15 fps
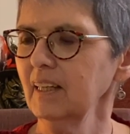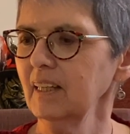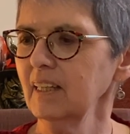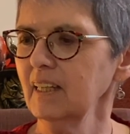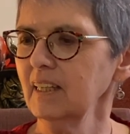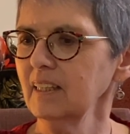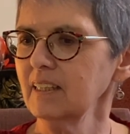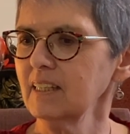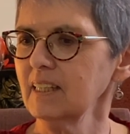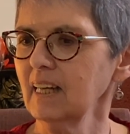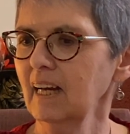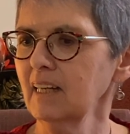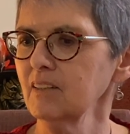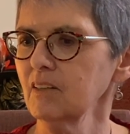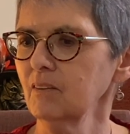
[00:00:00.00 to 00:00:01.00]
it
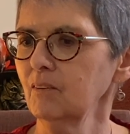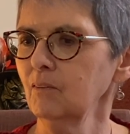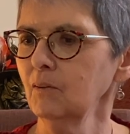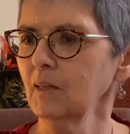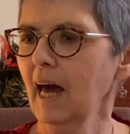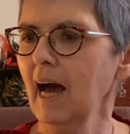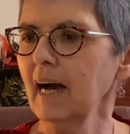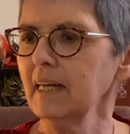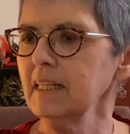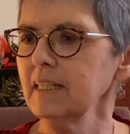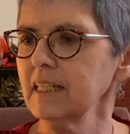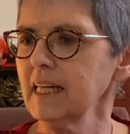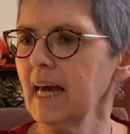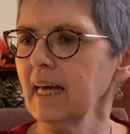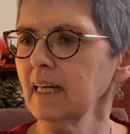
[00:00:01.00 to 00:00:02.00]
had all high
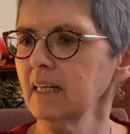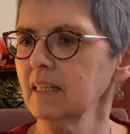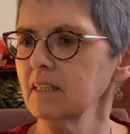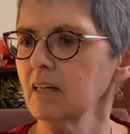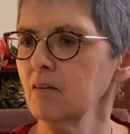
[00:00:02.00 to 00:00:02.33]
tech,